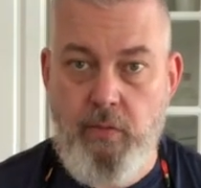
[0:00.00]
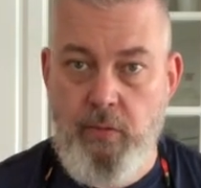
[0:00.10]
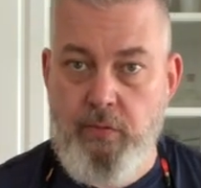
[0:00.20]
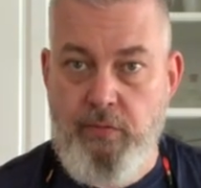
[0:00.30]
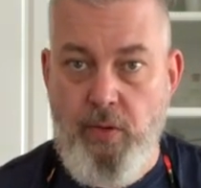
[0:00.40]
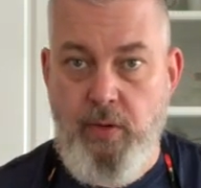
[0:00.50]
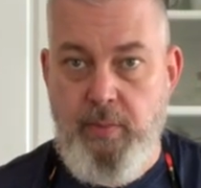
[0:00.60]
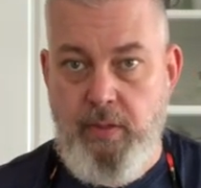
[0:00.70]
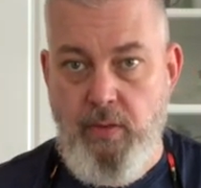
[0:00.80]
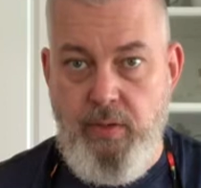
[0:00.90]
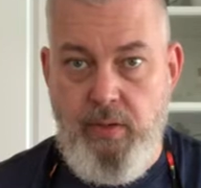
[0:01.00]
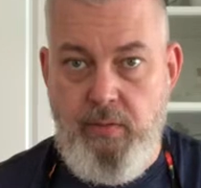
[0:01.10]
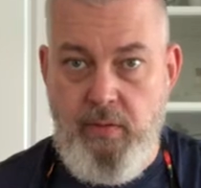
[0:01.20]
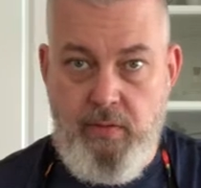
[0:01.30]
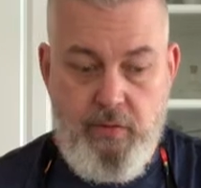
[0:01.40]
So those have already been loaded
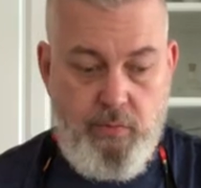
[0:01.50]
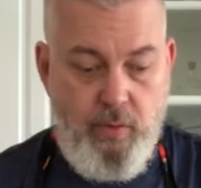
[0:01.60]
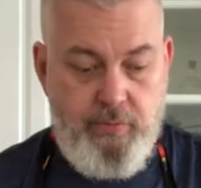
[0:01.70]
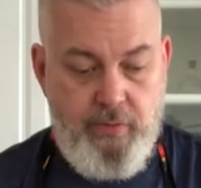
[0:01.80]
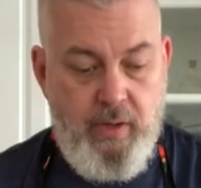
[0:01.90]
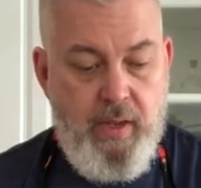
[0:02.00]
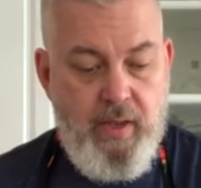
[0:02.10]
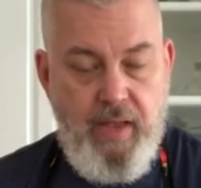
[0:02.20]
into the dishwasher.